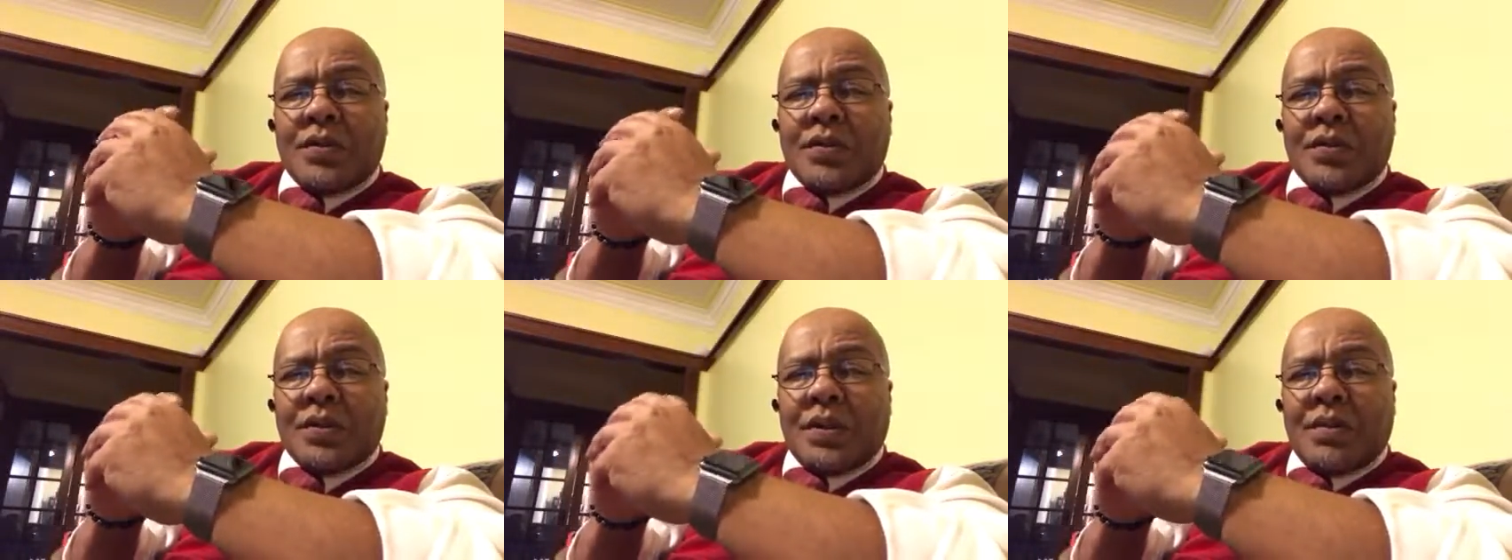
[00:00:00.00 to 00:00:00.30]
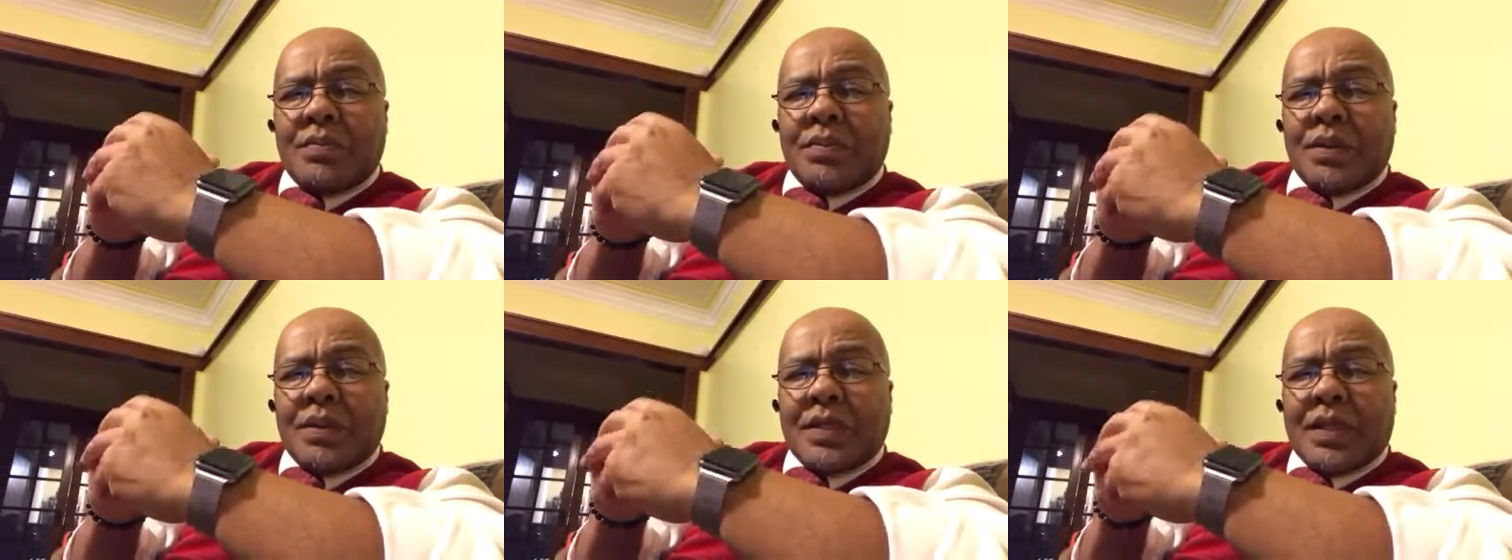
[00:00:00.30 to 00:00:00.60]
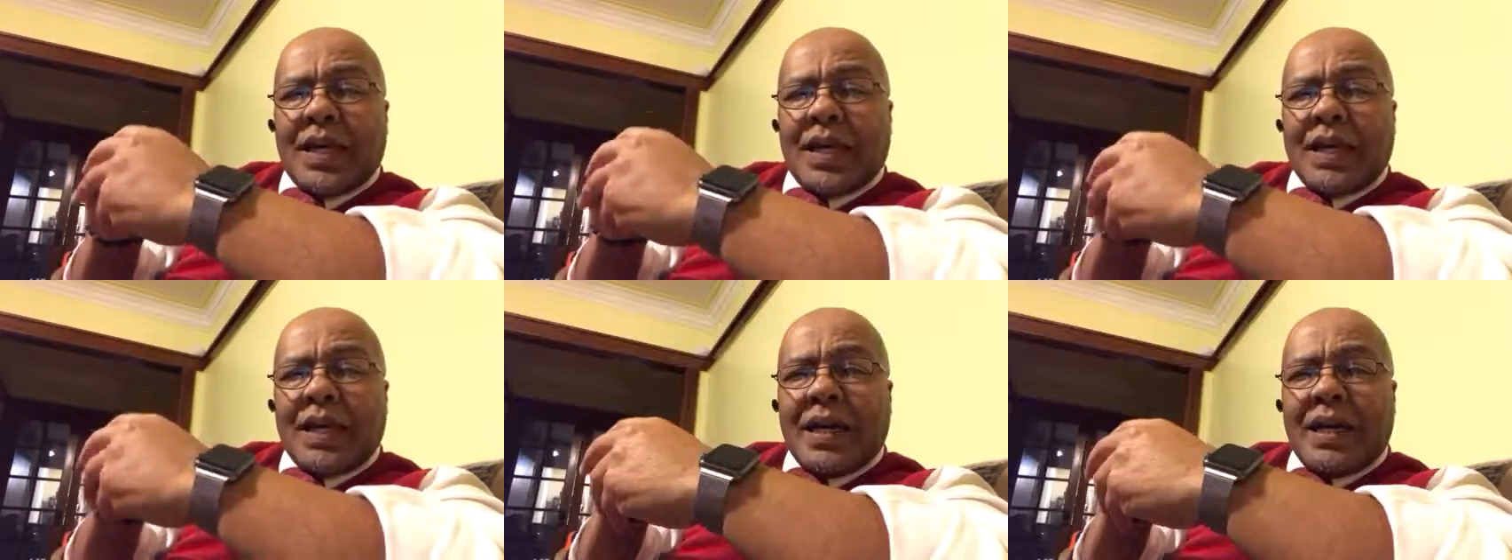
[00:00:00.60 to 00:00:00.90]
or
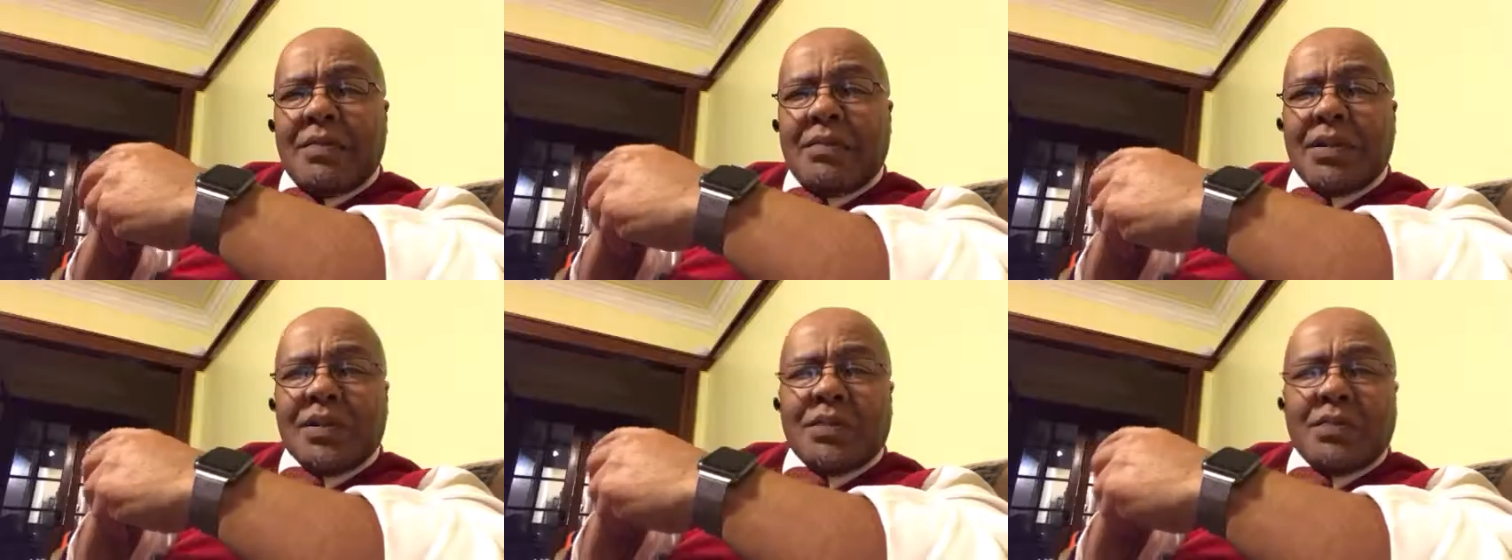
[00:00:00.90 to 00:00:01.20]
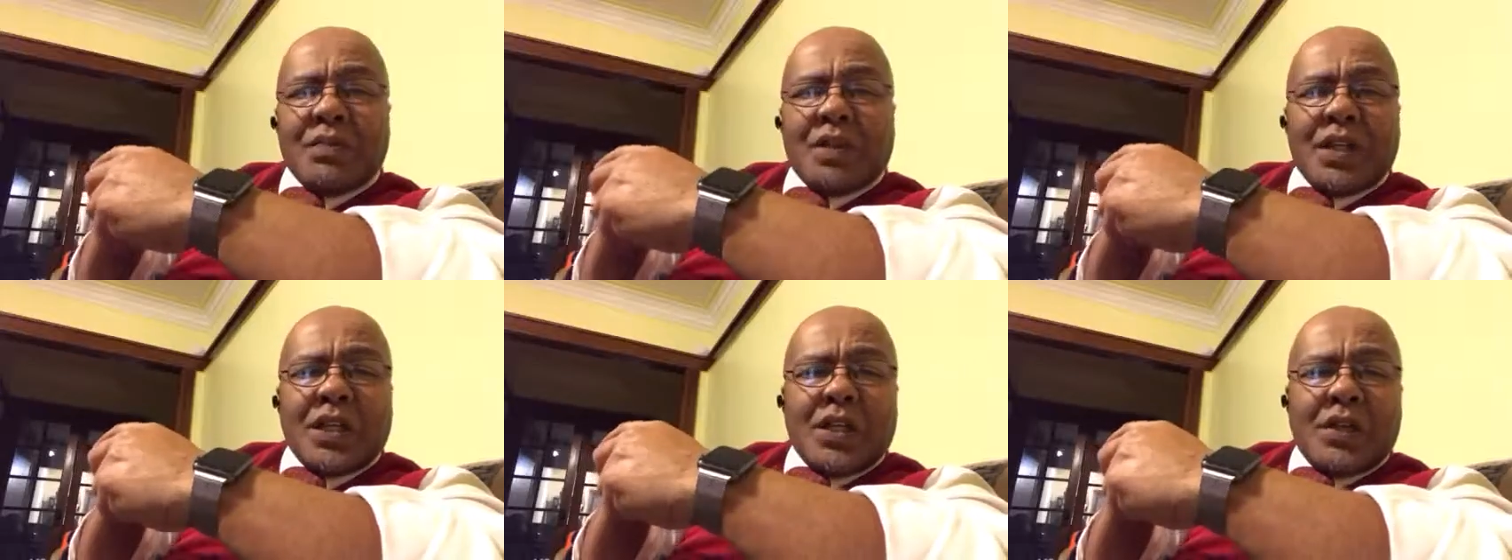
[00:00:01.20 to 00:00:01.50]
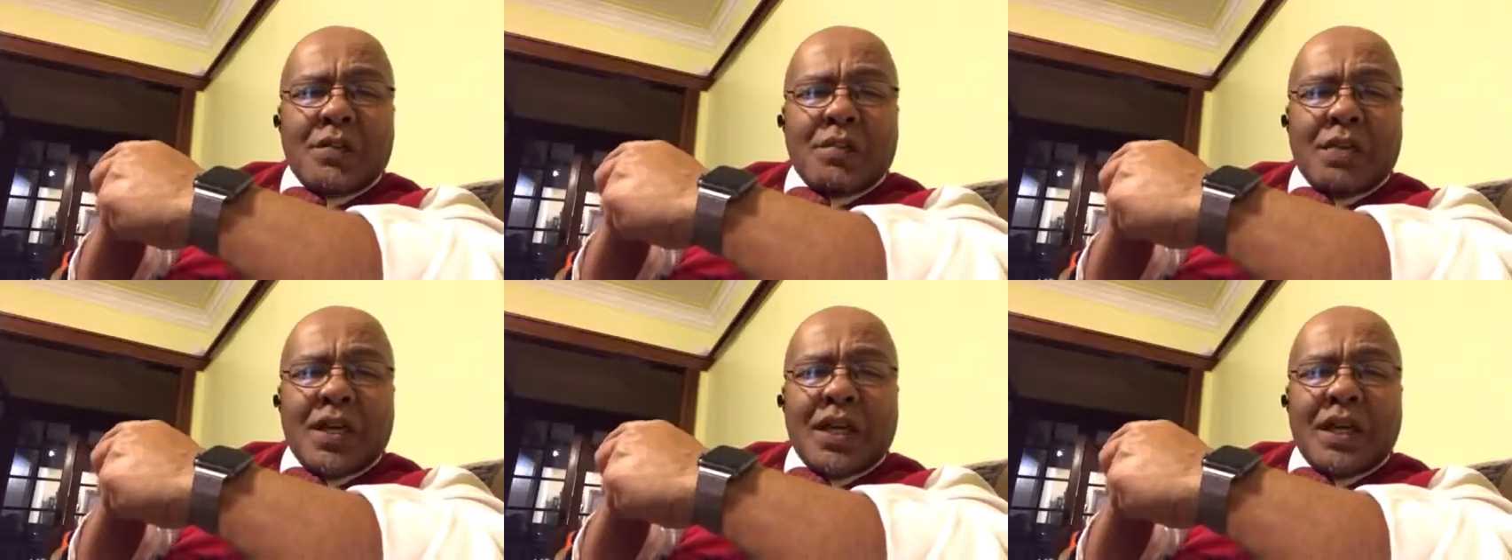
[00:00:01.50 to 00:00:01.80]
subjects like how much money
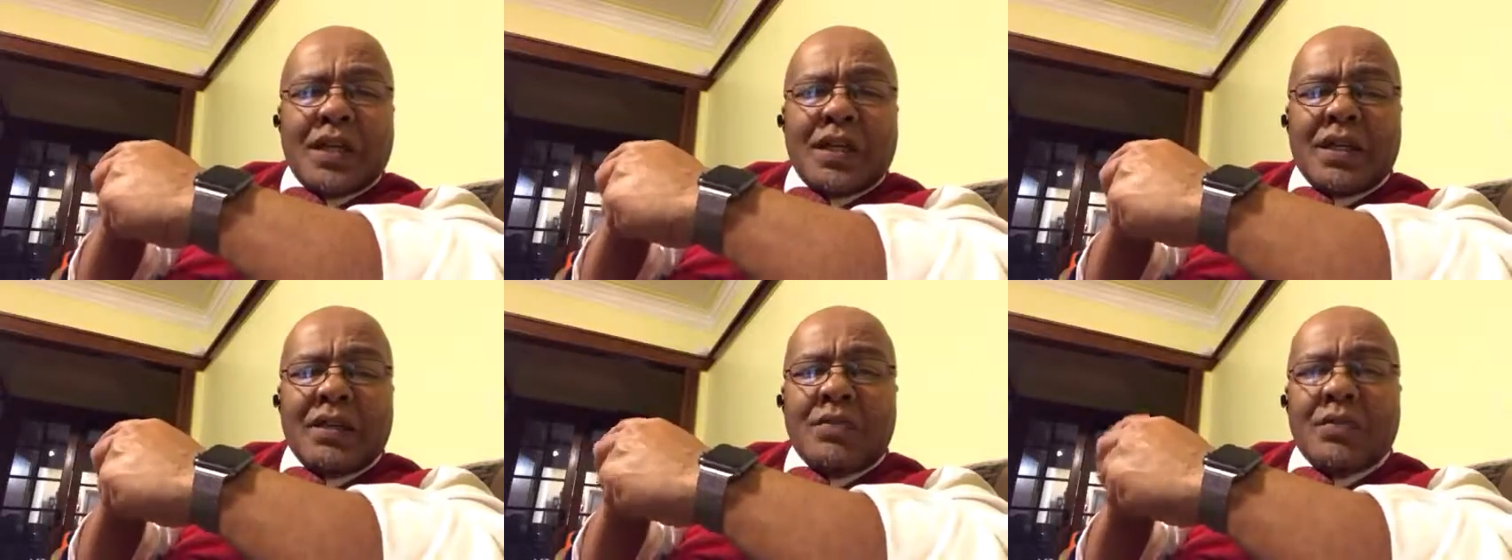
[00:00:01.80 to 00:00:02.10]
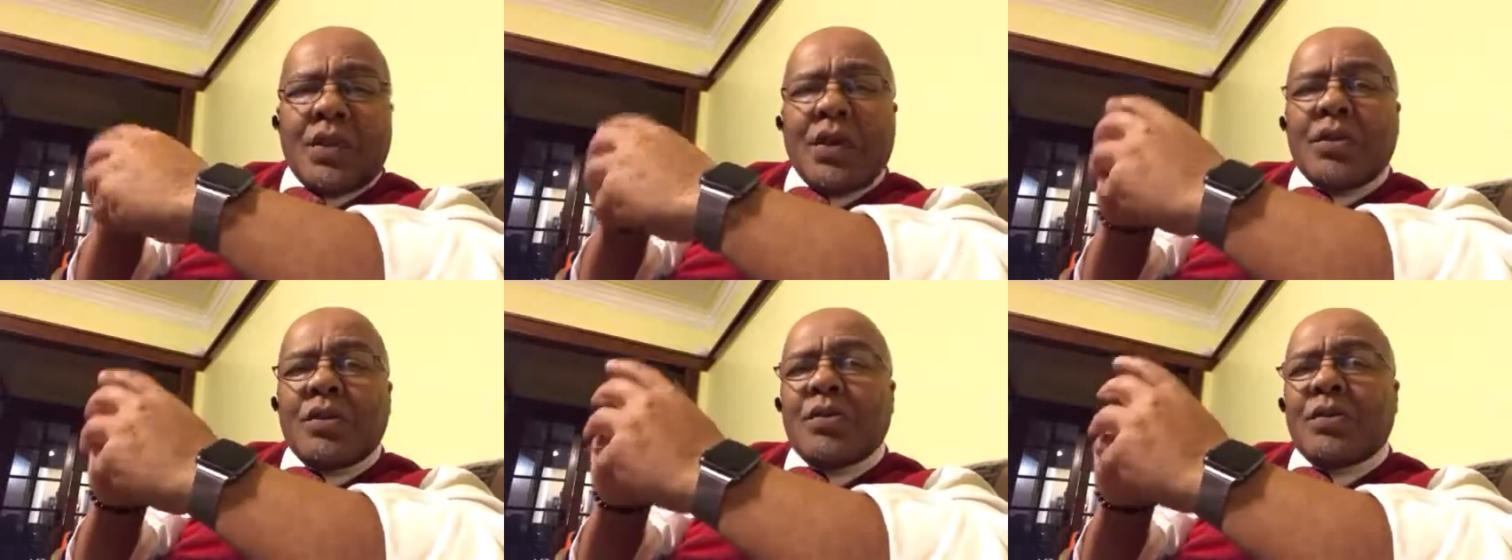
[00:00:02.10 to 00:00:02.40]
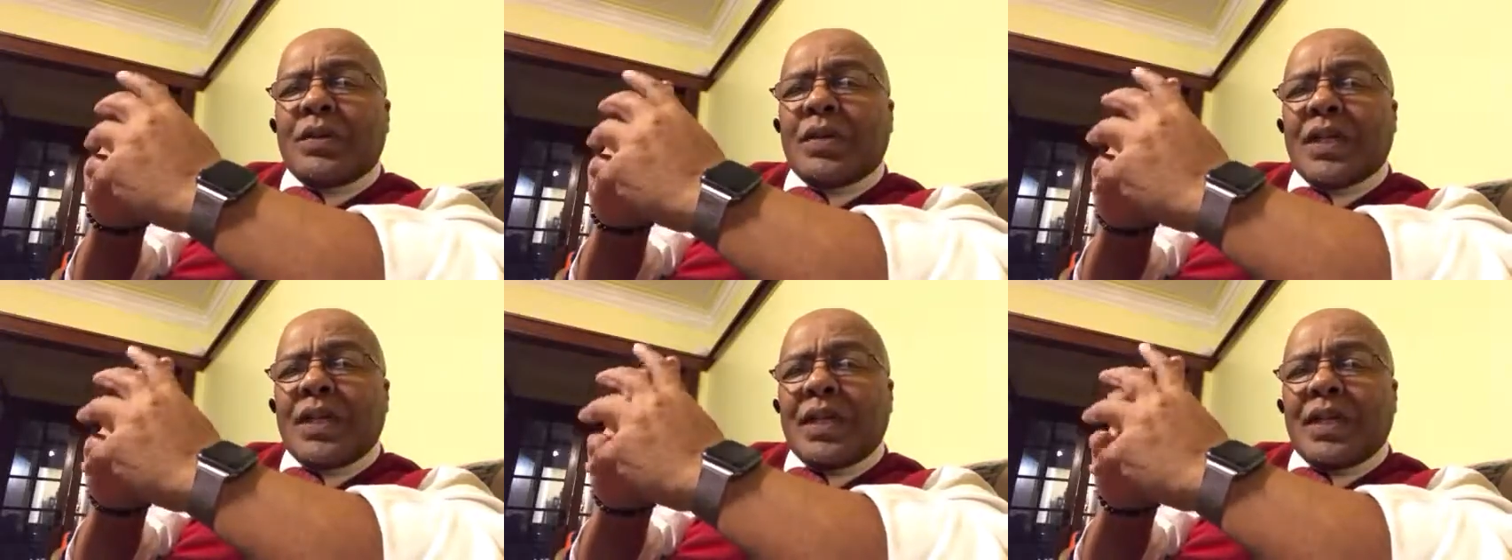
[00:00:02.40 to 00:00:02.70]
you make and where
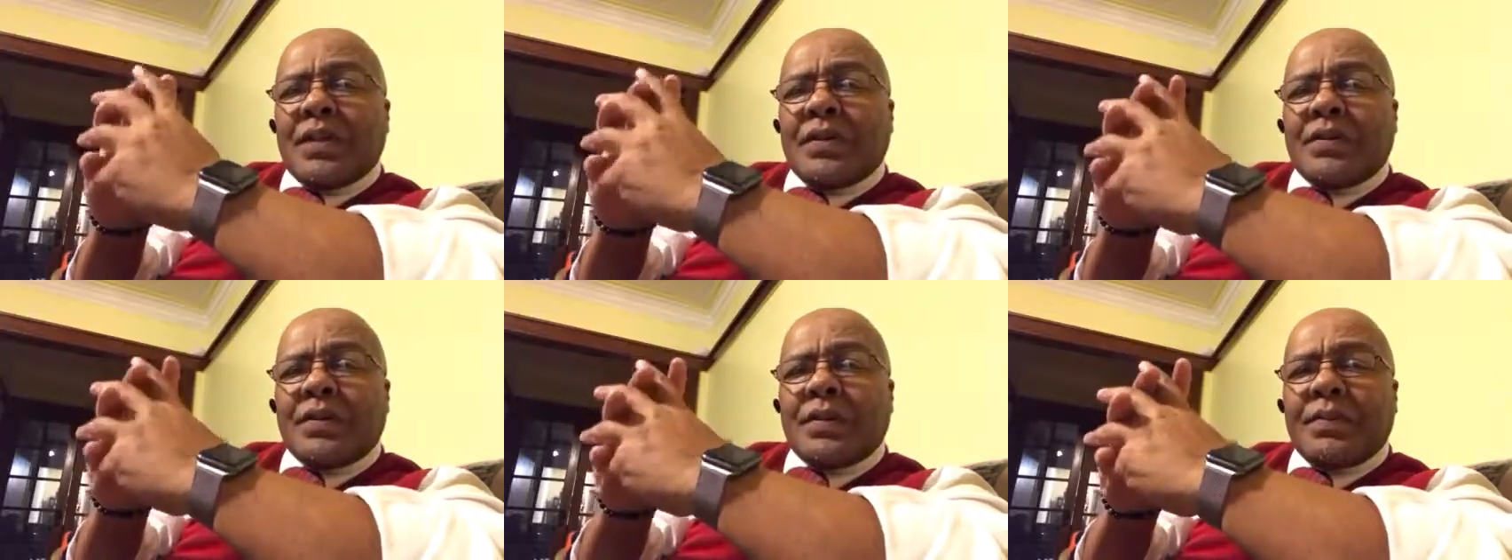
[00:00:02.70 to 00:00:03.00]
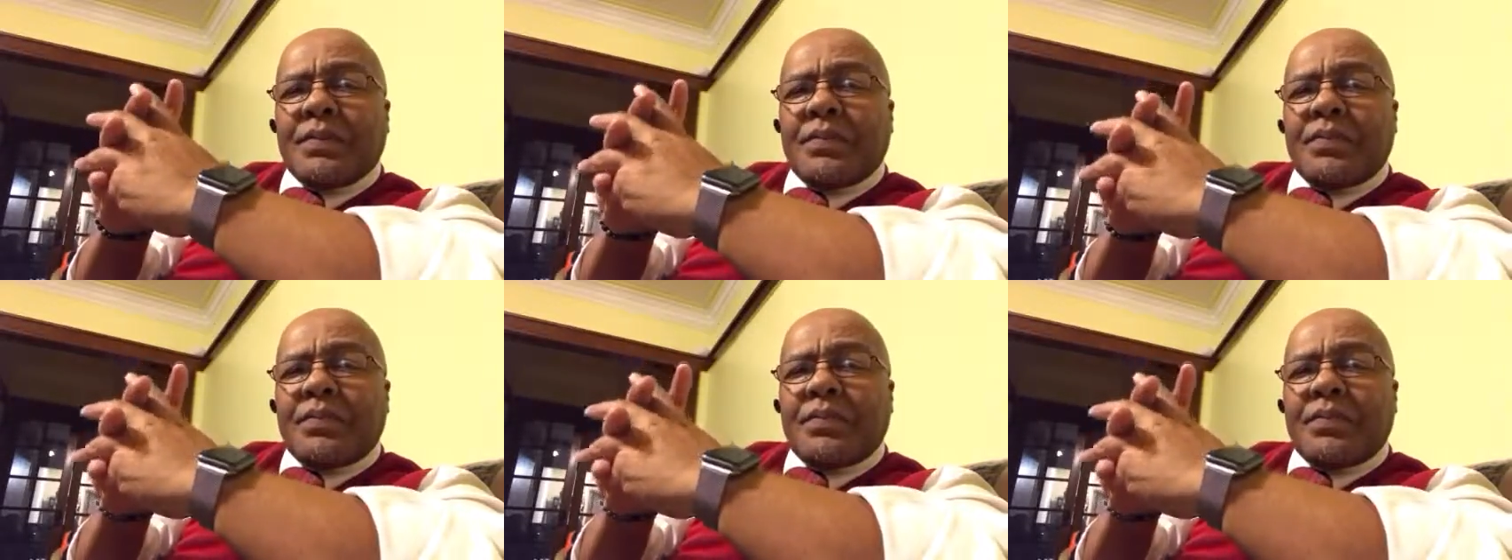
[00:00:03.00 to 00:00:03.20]
you live,